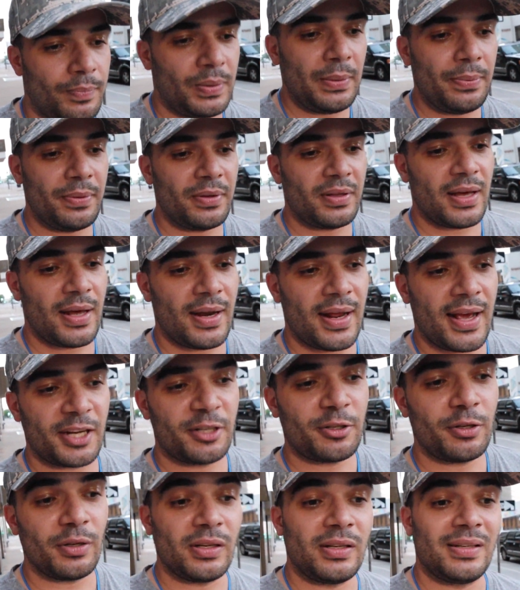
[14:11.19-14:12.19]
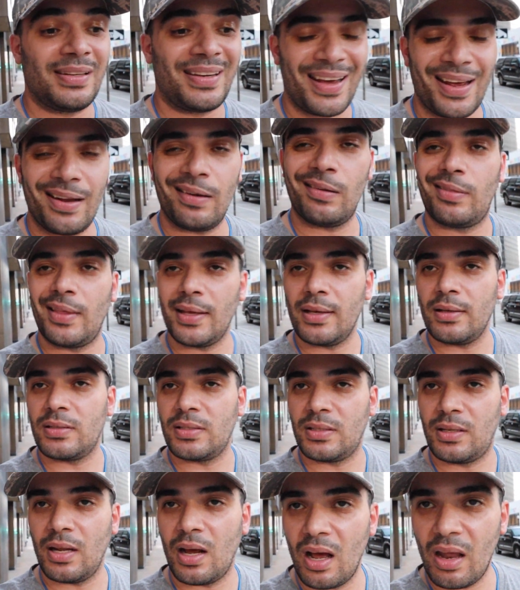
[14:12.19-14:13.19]
people that actually get
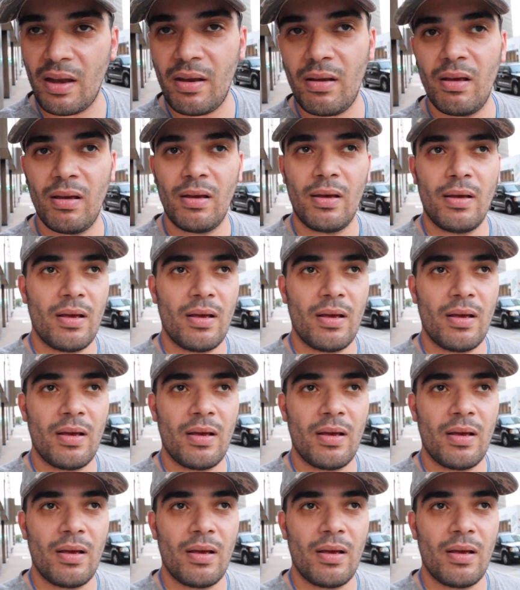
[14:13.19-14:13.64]
things done,